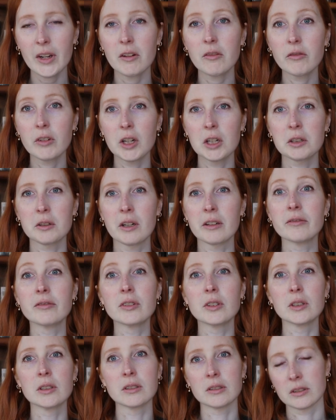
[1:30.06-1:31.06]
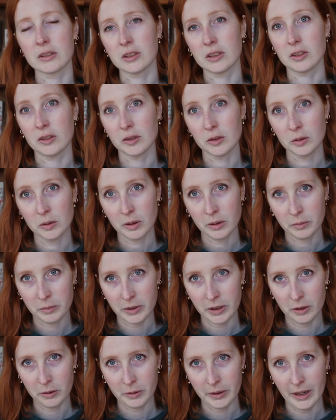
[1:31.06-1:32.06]
very grateful to
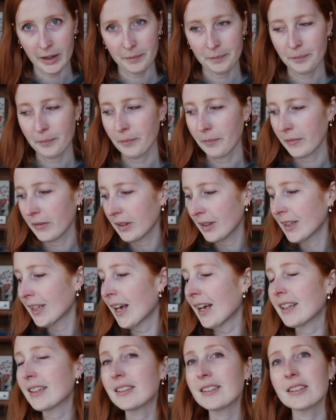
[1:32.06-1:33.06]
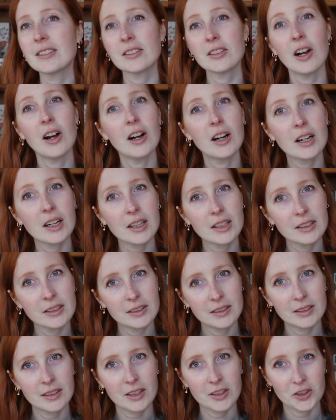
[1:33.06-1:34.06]
be okay. Let's talk
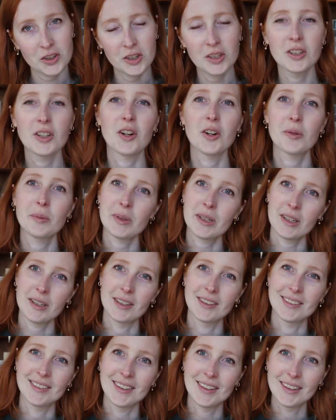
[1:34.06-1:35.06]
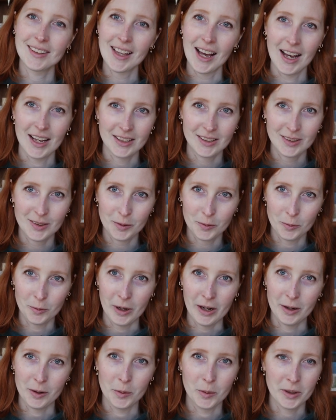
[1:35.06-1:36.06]
stitching though, because that's
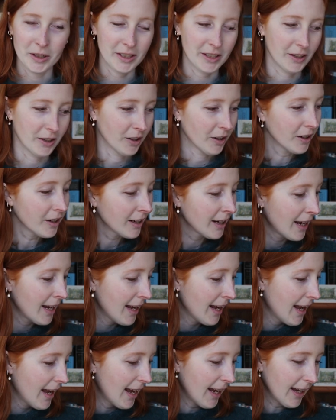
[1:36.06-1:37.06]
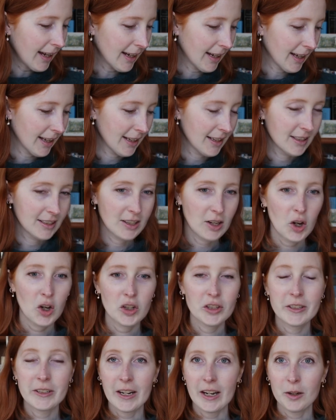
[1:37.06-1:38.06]
why we're here. And
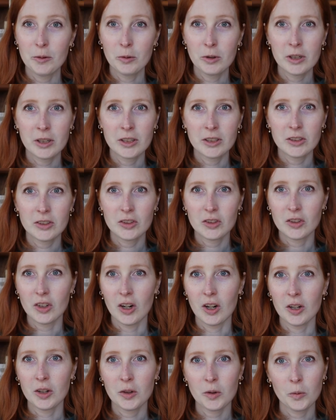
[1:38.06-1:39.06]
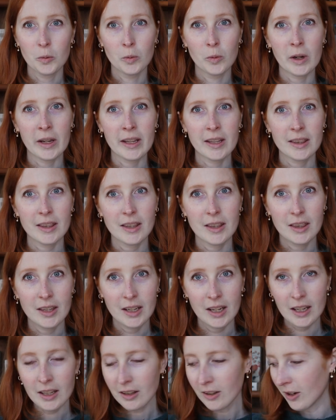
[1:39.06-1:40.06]
today we're going to start with the
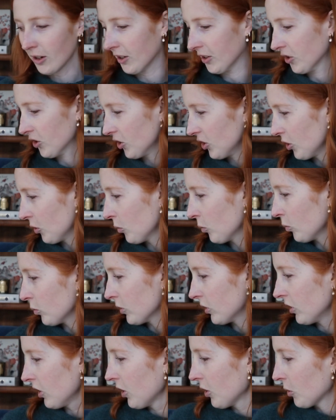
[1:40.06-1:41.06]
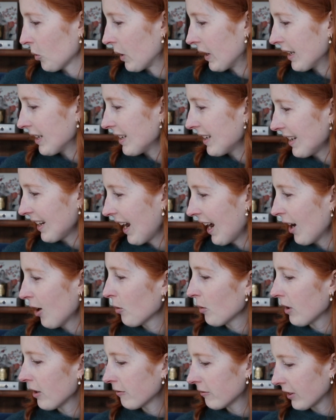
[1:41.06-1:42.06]
kit launch. So
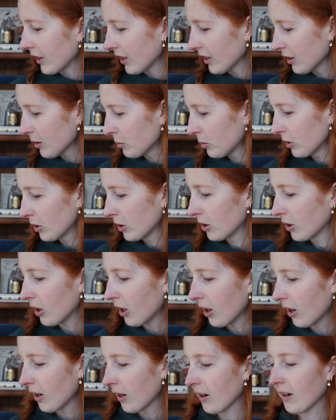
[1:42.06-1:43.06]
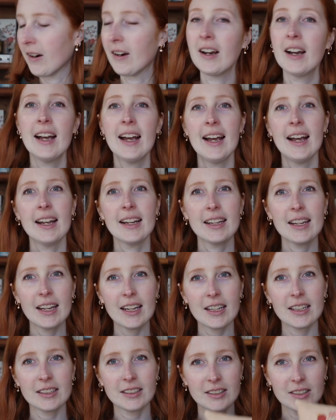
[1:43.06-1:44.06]
now available are
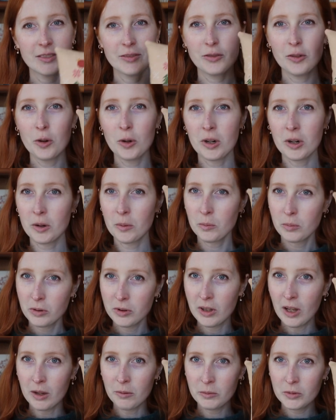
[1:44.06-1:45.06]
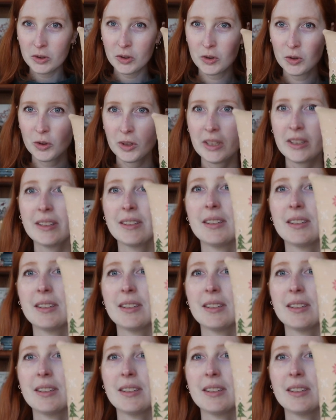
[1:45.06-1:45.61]
kits for Plum Street